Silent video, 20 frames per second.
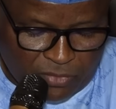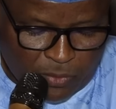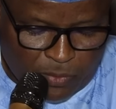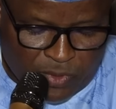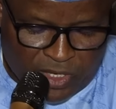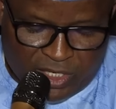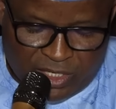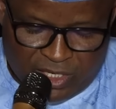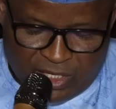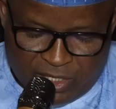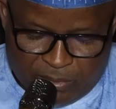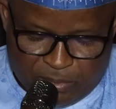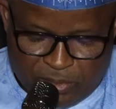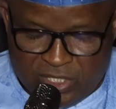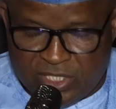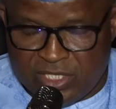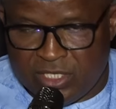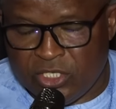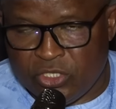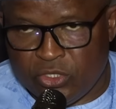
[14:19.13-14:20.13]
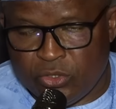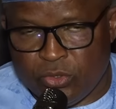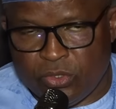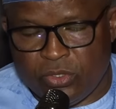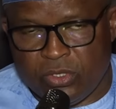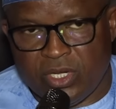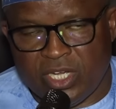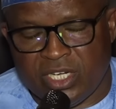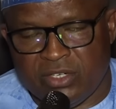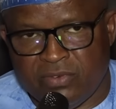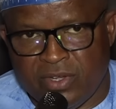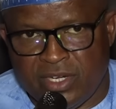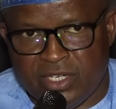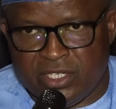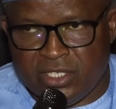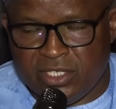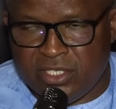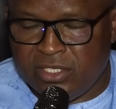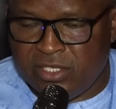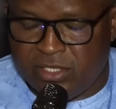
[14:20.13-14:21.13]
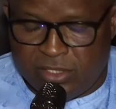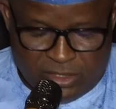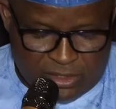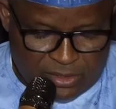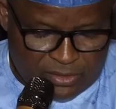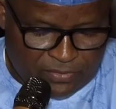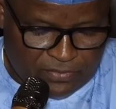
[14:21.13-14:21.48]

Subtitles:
where the APC took advantage